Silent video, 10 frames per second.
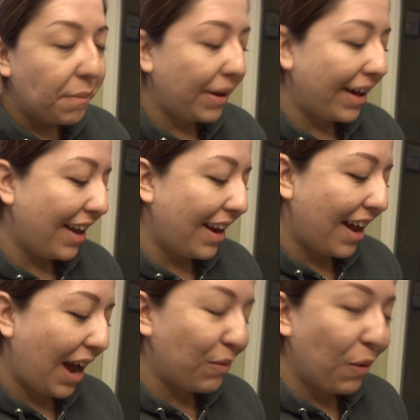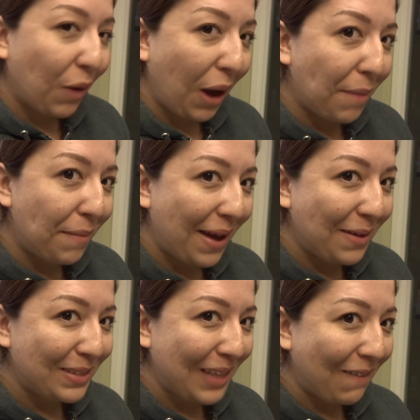But I woke up and it
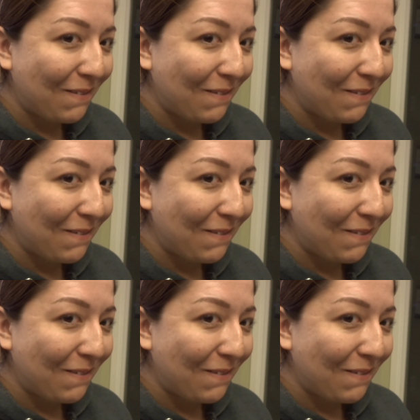was like